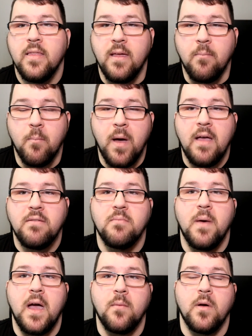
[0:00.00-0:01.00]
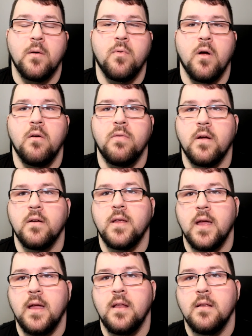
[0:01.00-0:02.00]
the best MacBook Pro
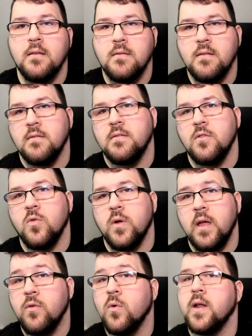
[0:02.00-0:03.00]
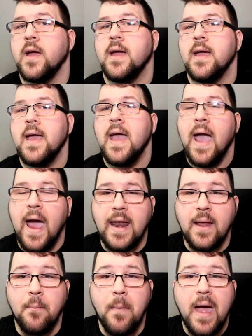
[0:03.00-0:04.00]
13 since the 2020.
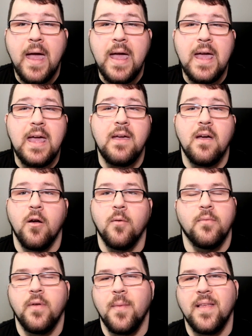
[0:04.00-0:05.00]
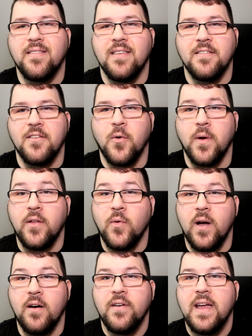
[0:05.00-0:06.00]
And it may, e or I mean, since the
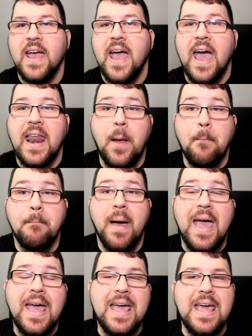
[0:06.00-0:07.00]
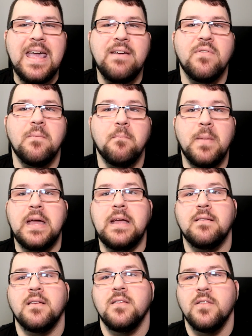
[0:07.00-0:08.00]
2012. And it may even
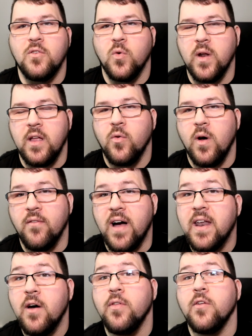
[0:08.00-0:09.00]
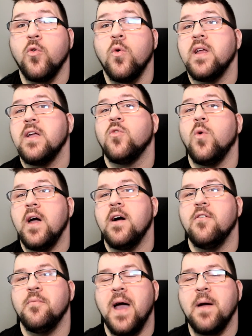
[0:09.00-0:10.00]
beat the 2012. I know the
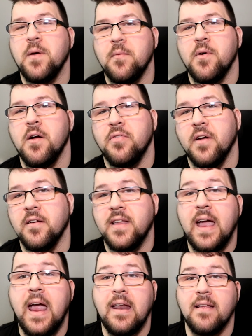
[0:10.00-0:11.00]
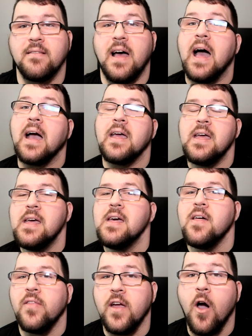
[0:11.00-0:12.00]
2012 MacBook Pro 13 is like
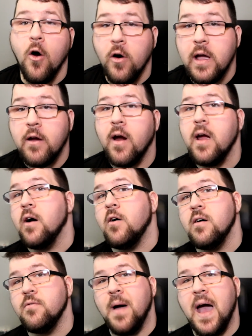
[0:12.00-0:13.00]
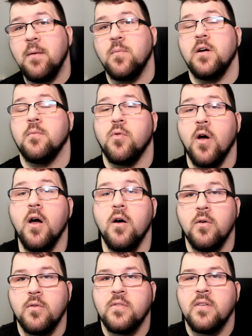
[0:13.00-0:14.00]
the holy grail of MacBook
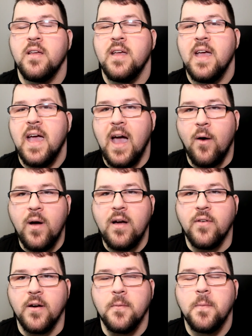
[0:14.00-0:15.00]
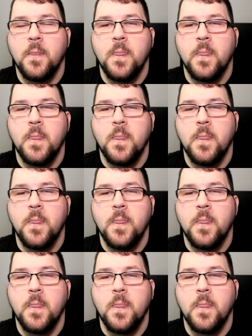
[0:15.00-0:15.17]
Pros. However,